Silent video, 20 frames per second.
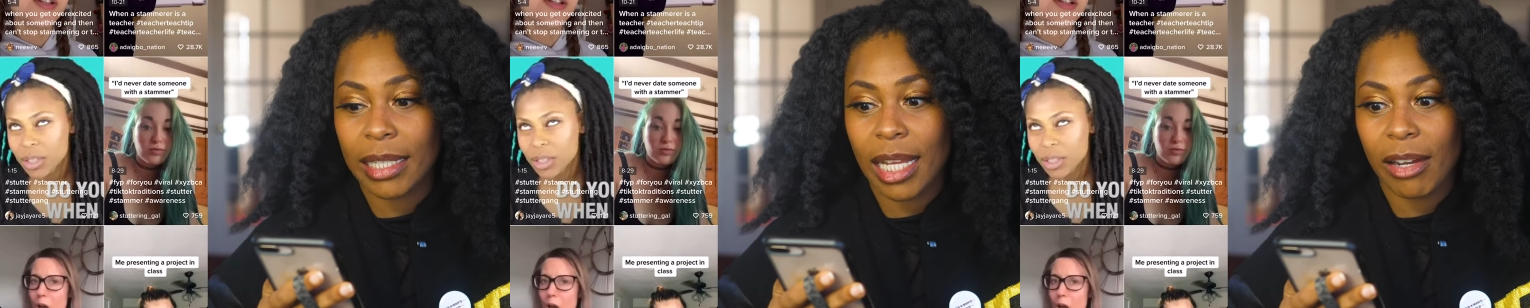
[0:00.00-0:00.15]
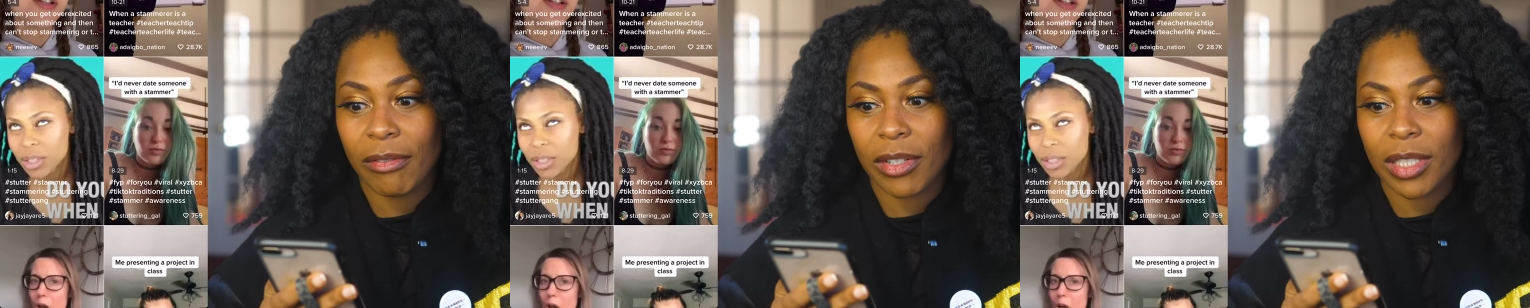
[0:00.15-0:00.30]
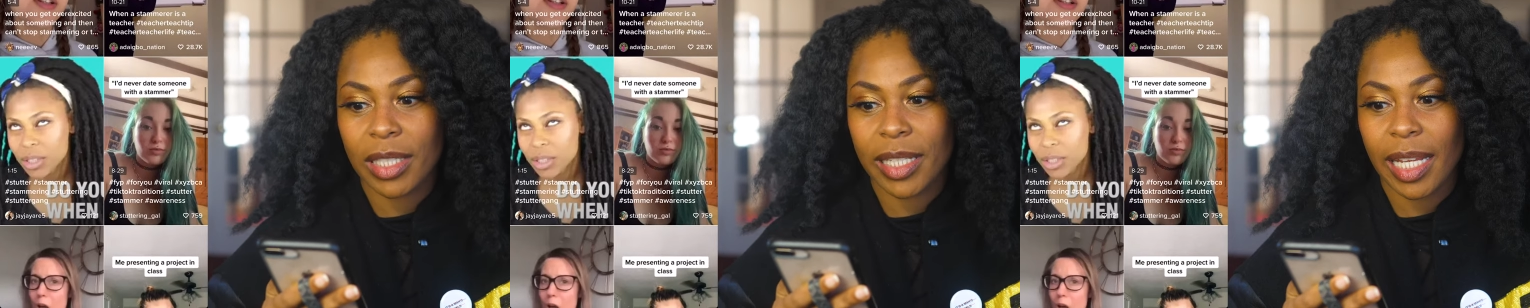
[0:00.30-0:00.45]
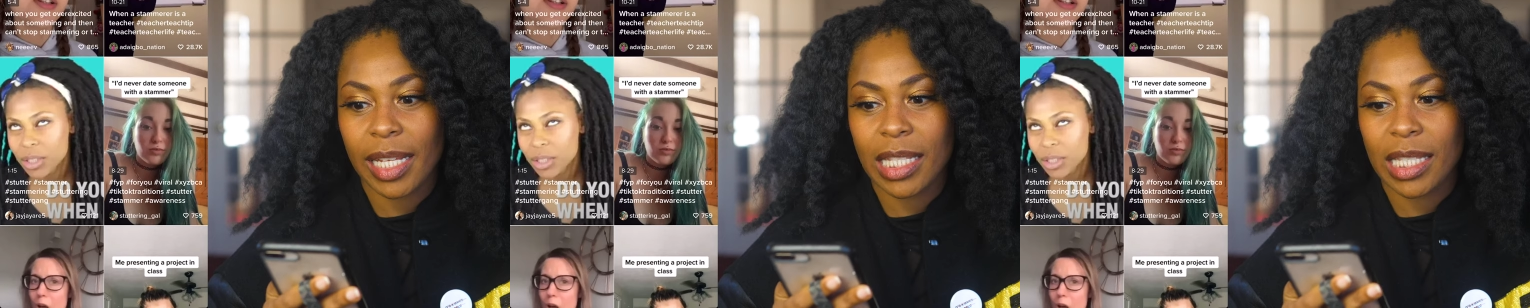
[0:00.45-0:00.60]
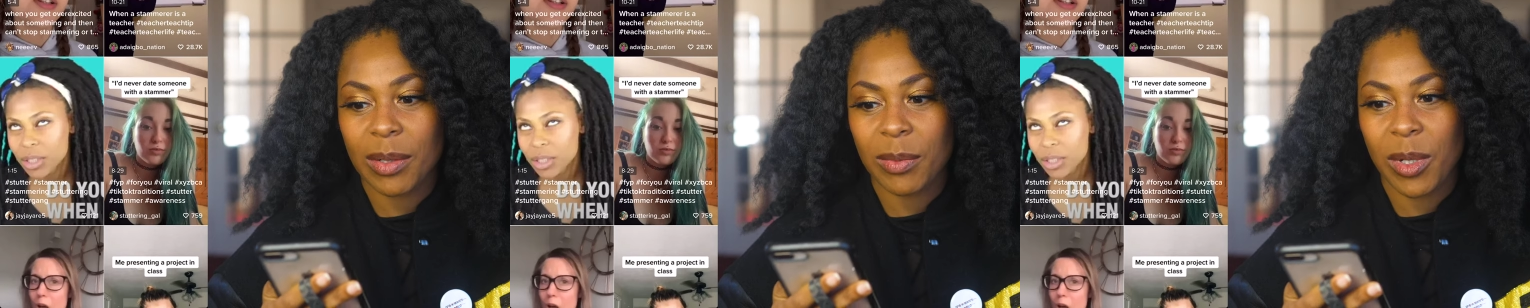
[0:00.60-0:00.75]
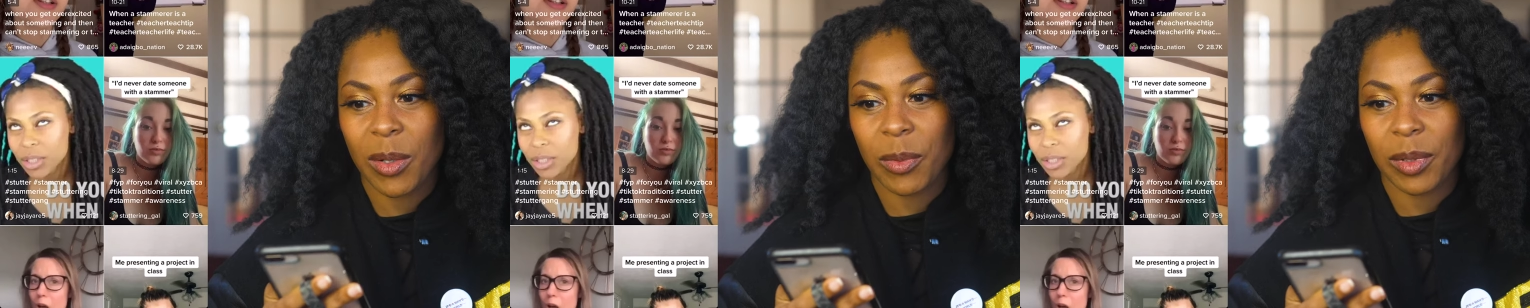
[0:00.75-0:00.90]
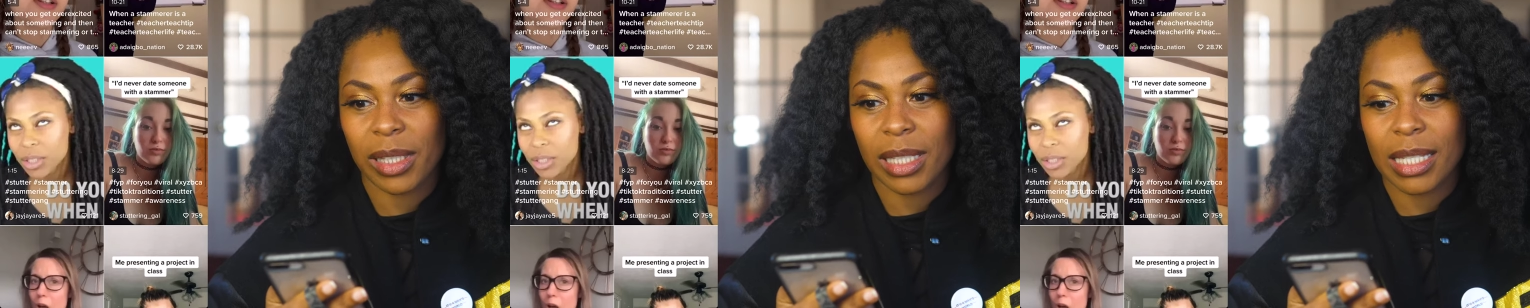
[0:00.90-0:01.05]
Speaker 1: never date
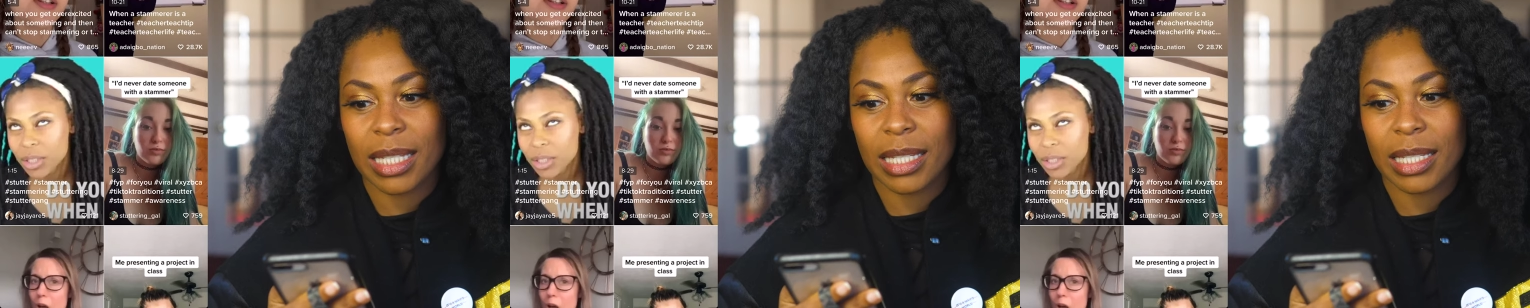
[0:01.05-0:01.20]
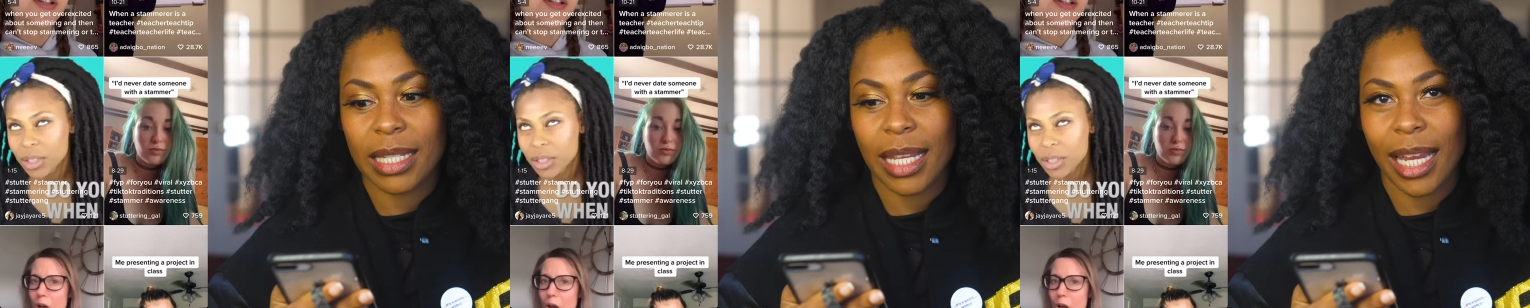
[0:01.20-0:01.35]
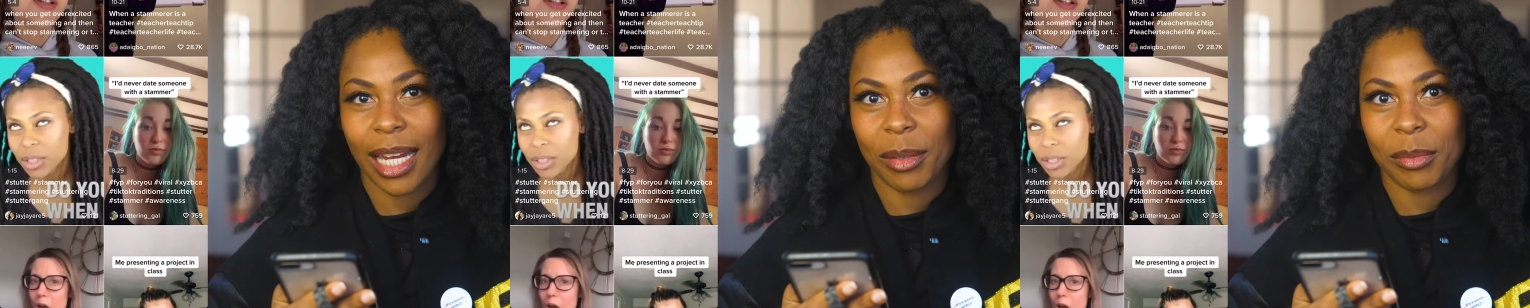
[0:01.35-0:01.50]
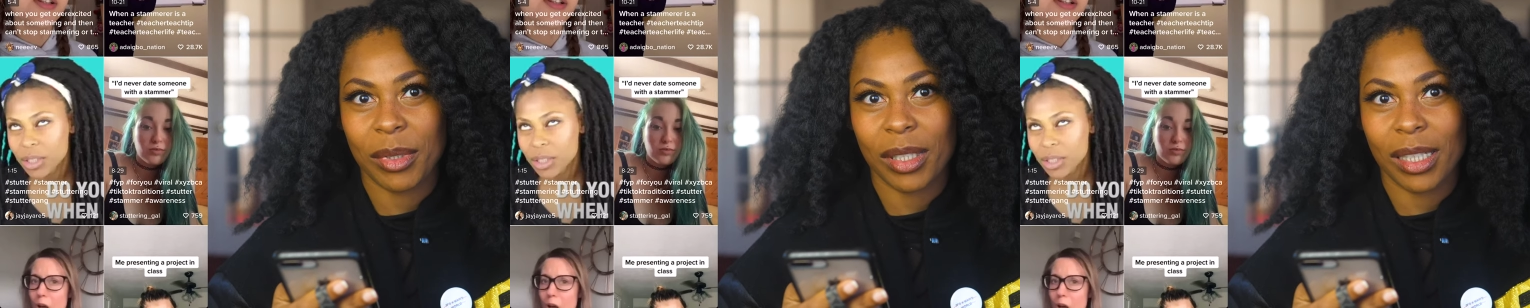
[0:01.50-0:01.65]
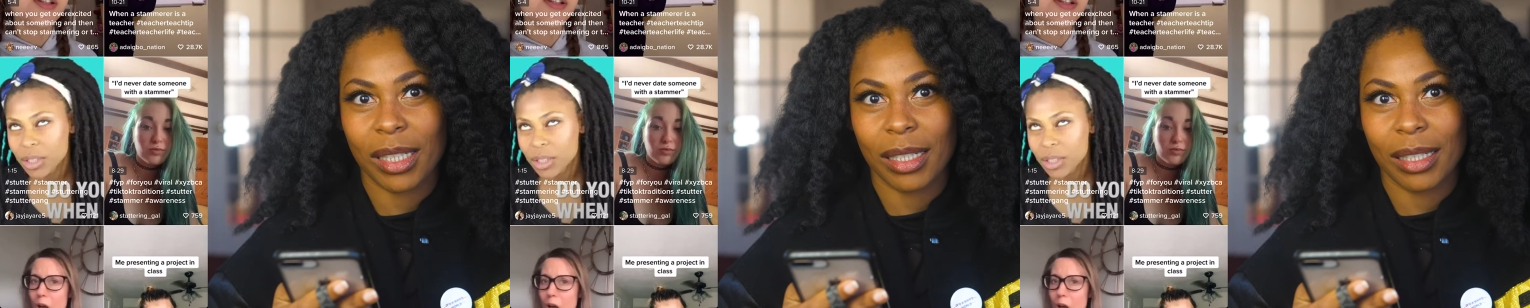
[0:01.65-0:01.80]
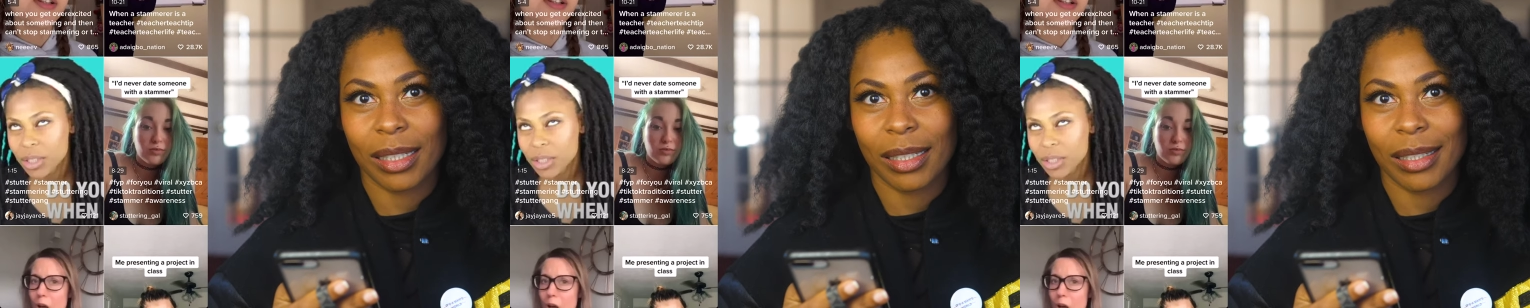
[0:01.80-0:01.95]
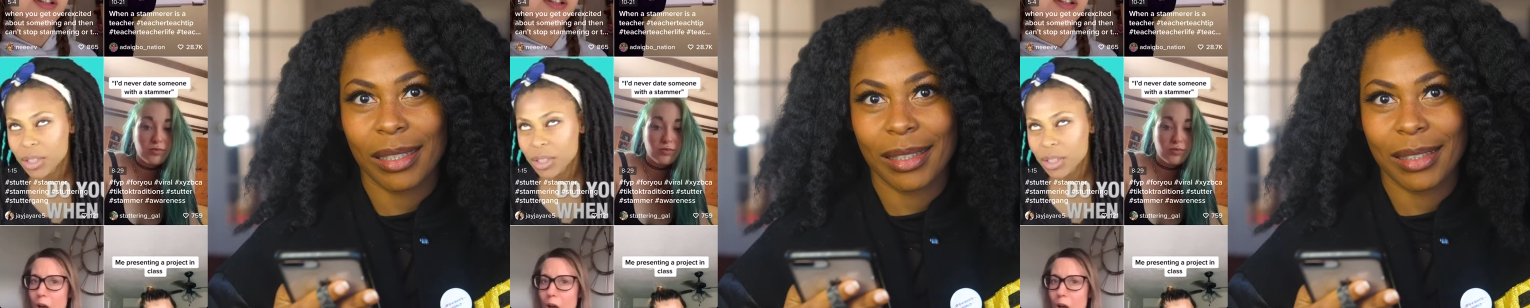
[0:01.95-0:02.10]
someone with a
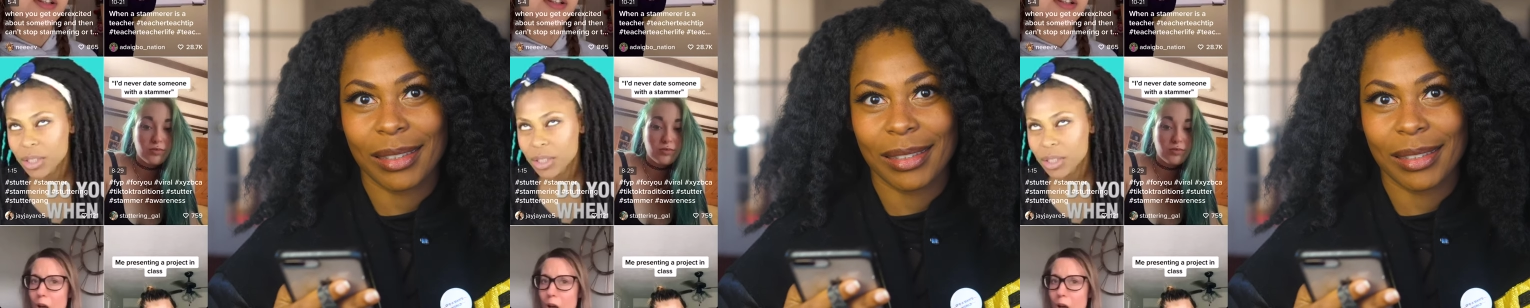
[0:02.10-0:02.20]
stammer.